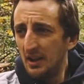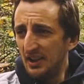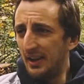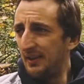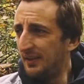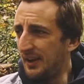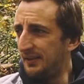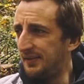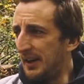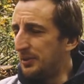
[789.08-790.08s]
I
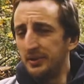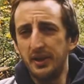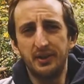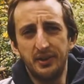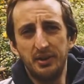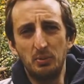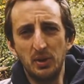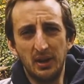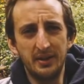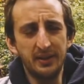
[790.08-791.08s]
found some
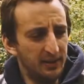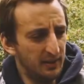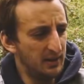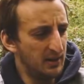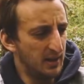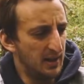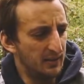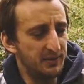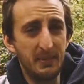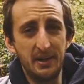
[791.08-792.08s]
woodland,
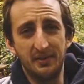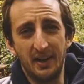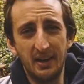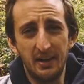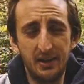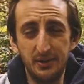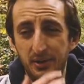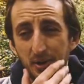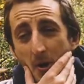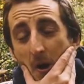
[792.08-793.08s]
made a fire, as you
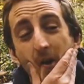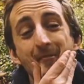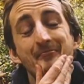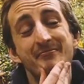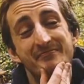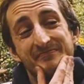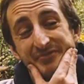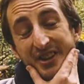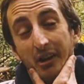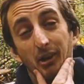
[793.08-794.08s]
saw,
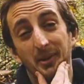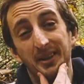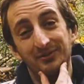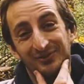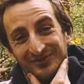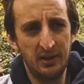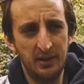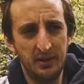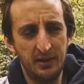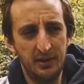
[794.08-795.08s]
terribly.
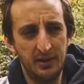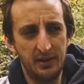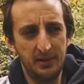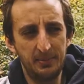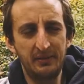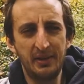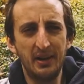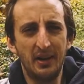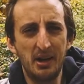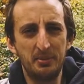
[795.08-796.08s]
It's been very
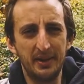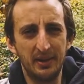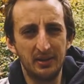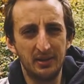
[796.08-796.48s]
eye-opening.